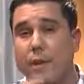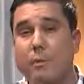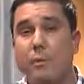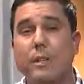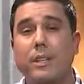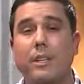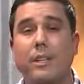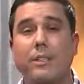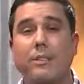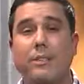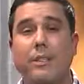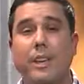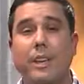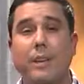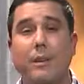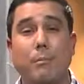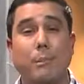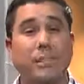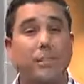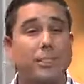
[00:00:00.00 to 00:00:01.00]
because
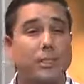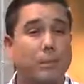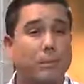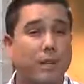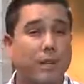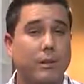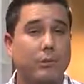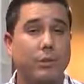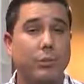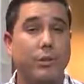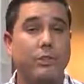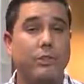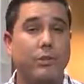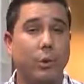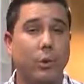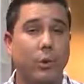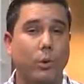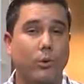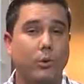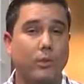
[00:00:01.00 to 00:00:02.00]
they may sometimes
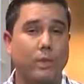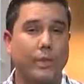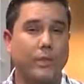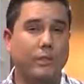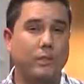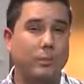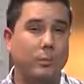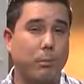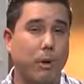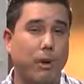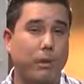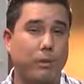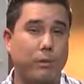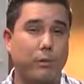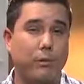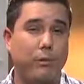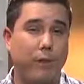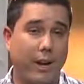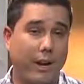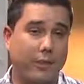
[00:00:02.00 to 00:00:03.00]
result in
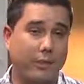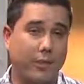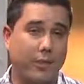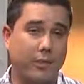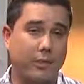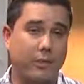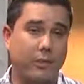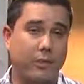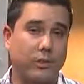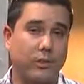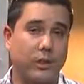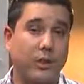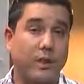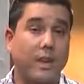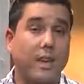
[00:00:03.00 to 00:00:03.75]
smaller file sizes.